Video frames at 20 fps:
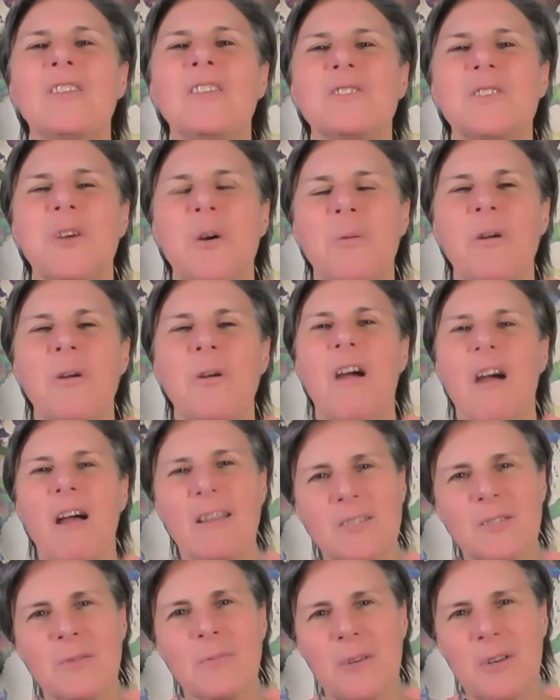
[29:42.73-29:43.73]
So we're
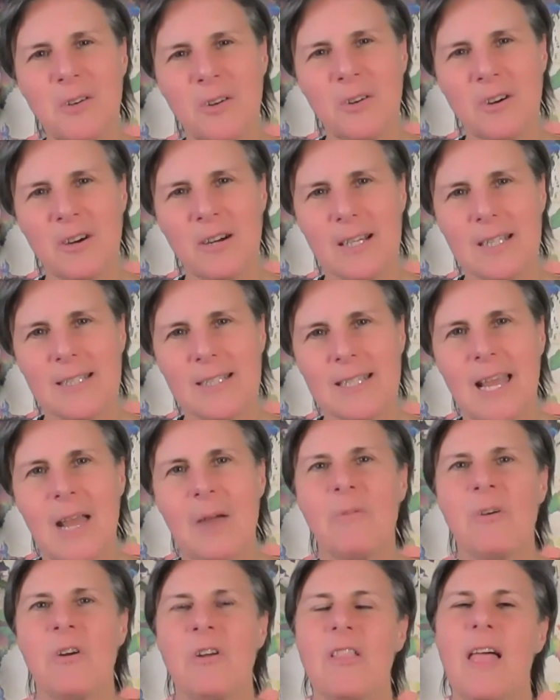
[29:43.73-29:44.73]
entrepreneurs
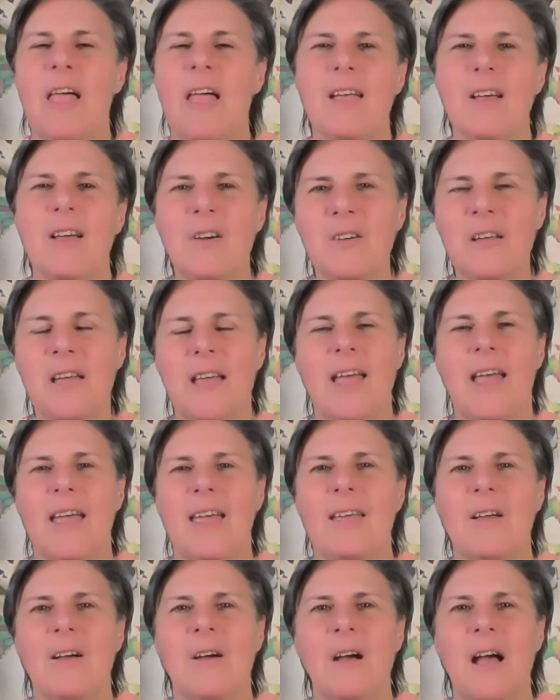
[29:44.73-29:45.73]
and we're like,
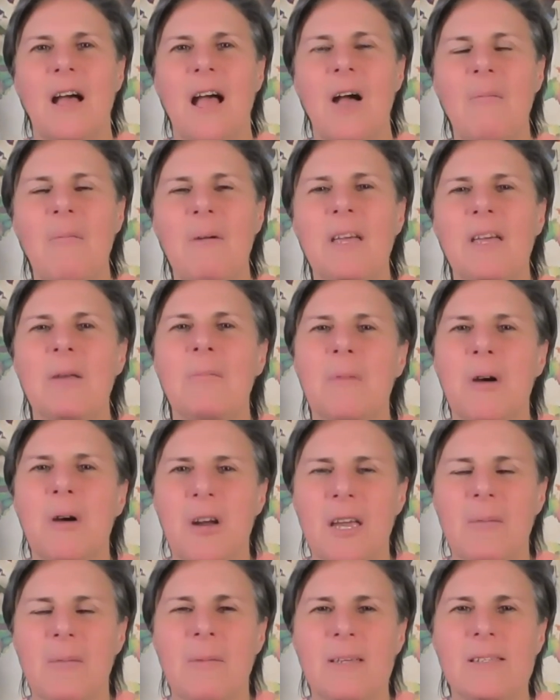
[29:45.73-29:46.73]
okay, how am I going to
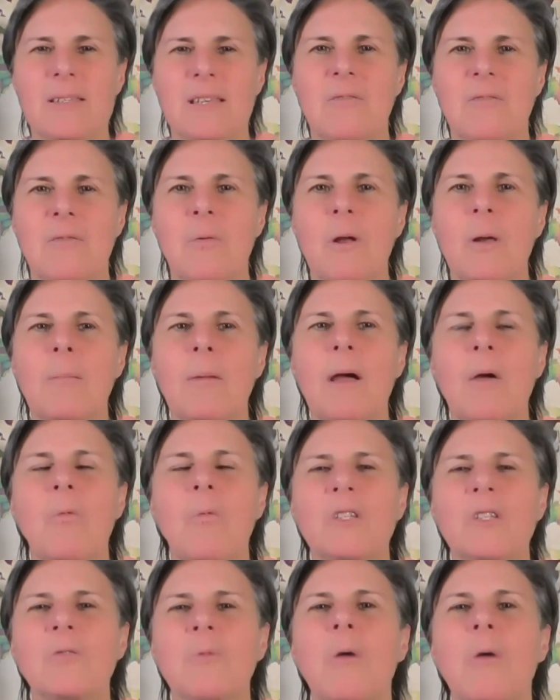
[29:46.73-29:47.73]
market myself? What am I
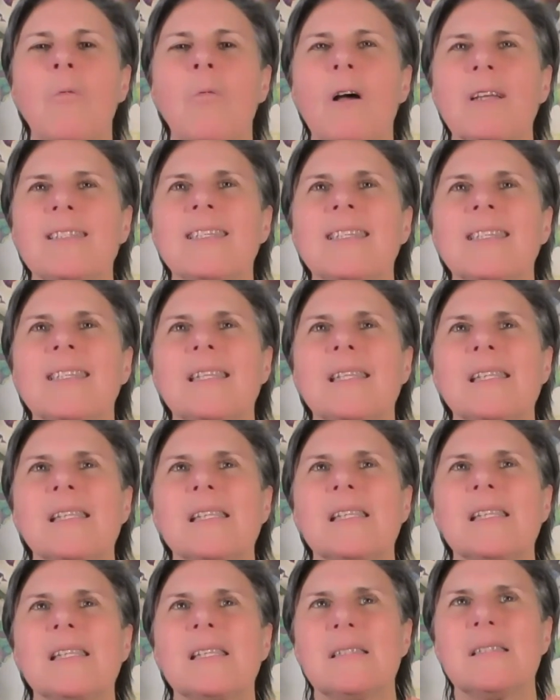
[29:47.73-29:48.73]
what do I want to
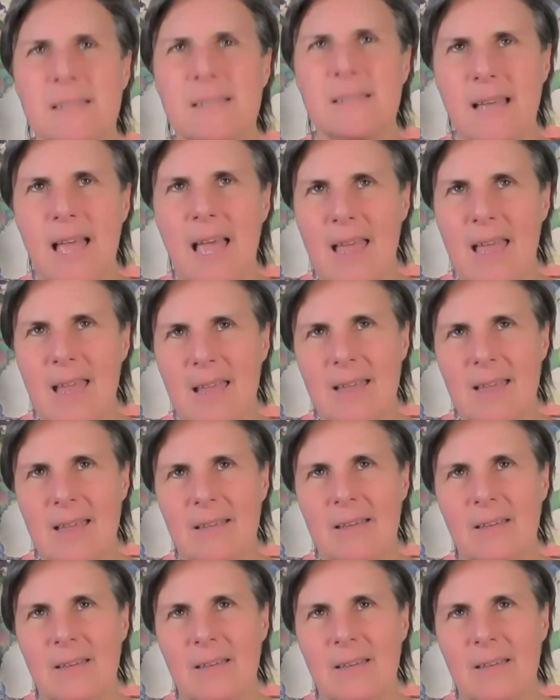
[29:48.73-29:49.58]
say?